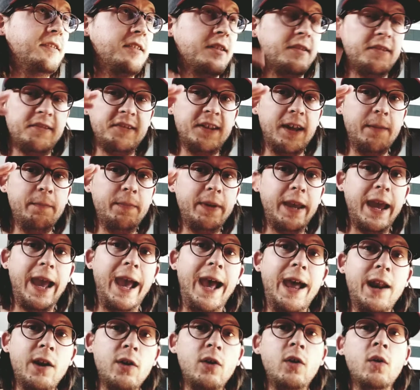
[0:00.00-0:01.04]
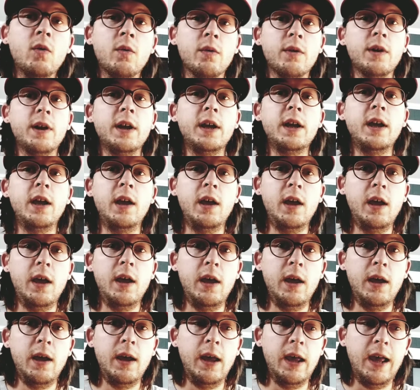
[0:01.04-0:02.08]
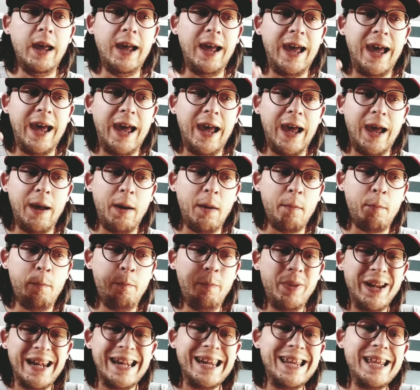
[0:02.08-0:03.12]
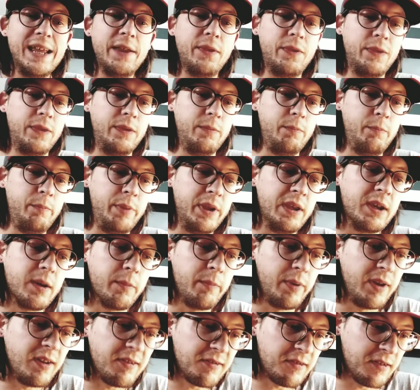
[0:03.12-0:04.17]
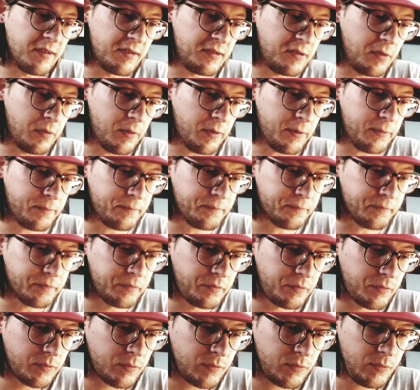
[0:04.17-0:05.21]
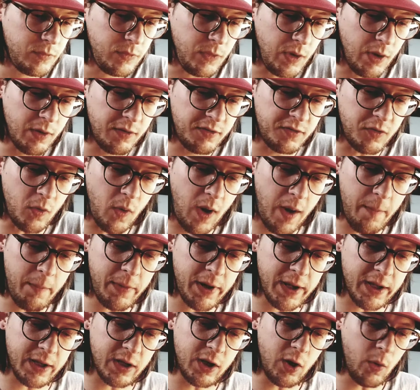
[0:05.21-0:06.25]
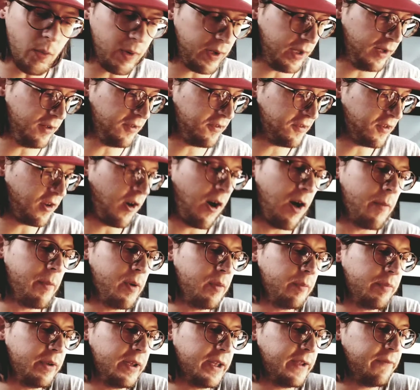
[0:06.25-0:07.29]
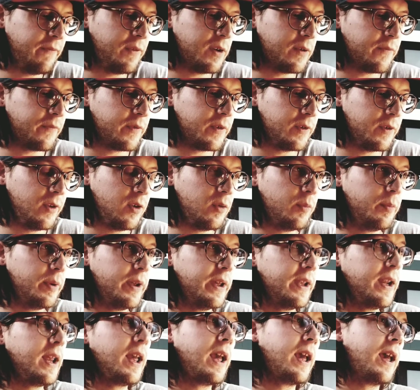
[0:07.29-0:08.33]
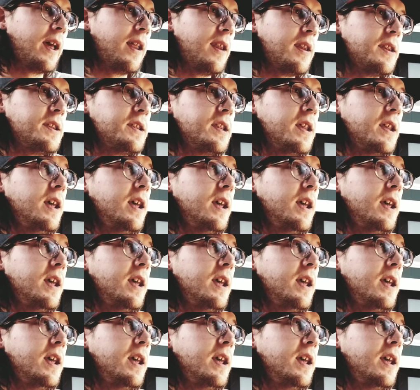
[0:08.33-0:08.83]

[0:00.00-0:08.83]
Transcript: a subcategory beneath being a business owner. So I'm going to go against common belief here for a little bit, and